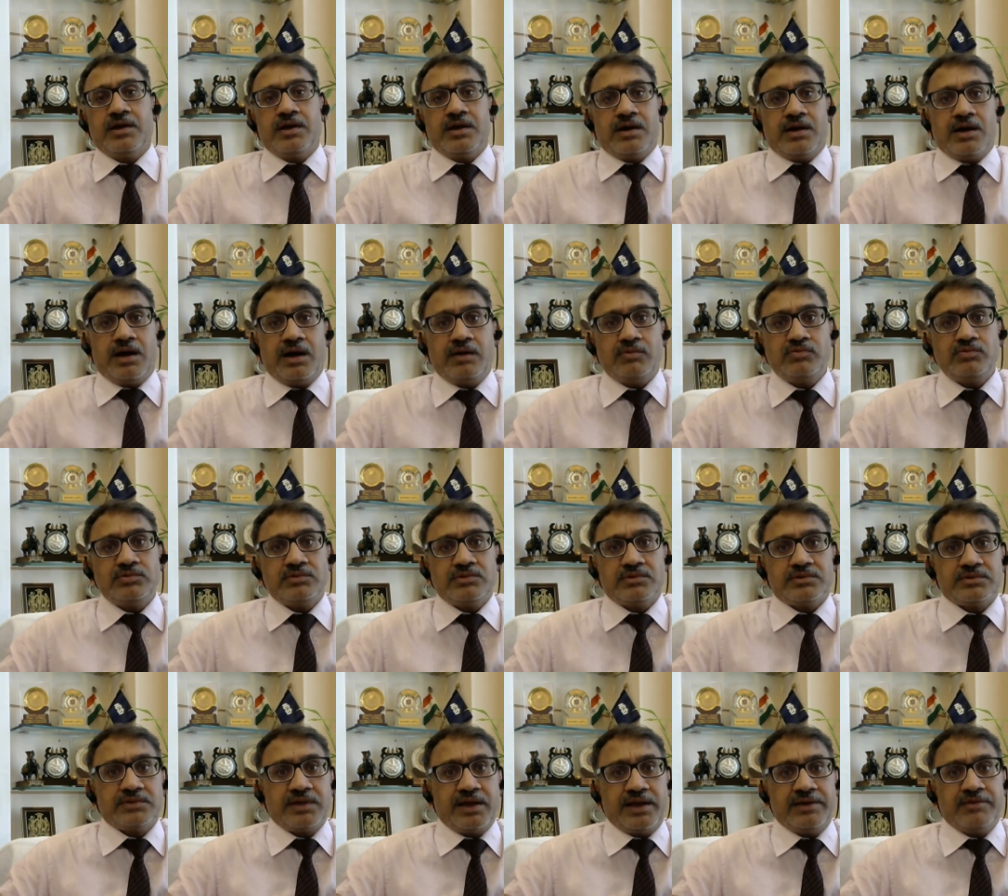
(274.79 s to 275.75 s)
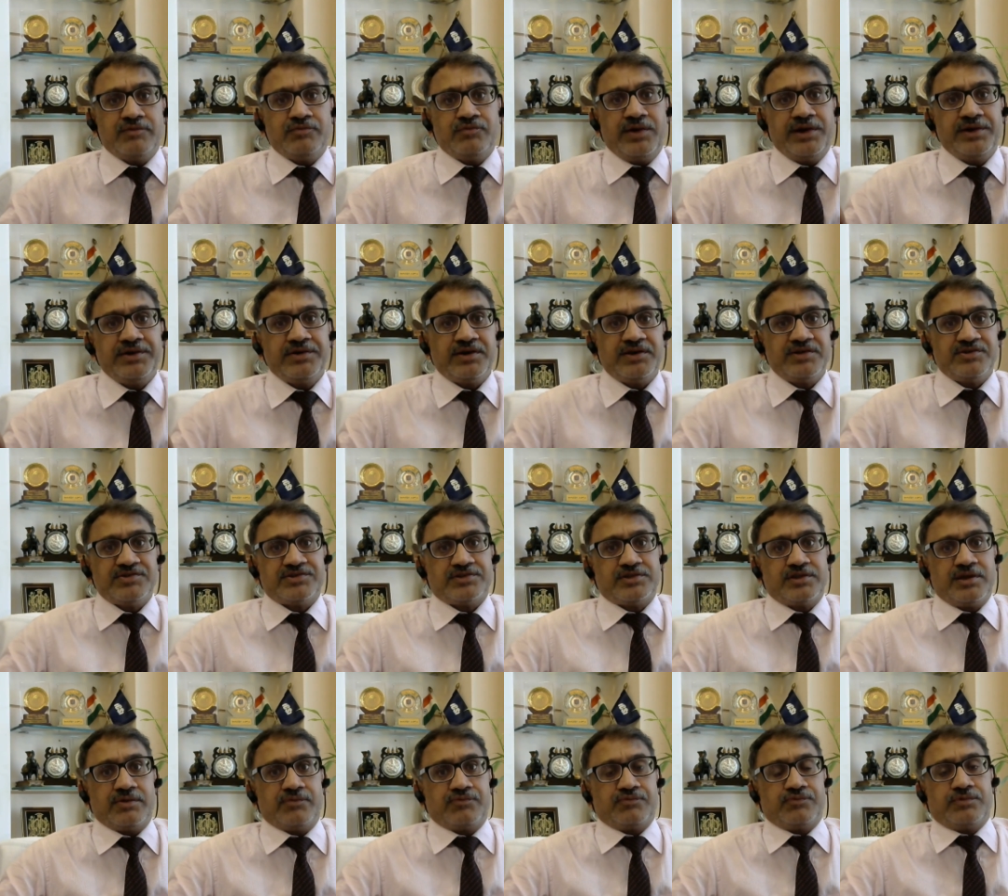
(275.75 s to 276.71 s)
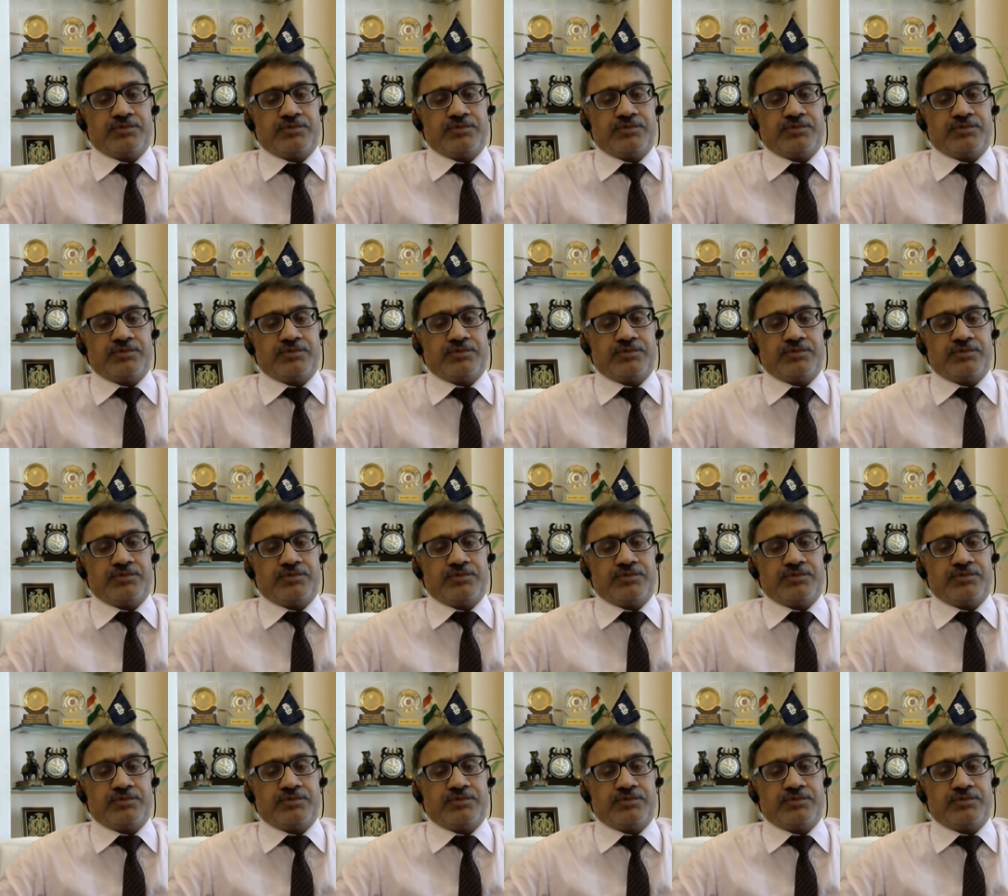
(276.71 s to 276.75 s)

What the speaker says: How the inventory is theft?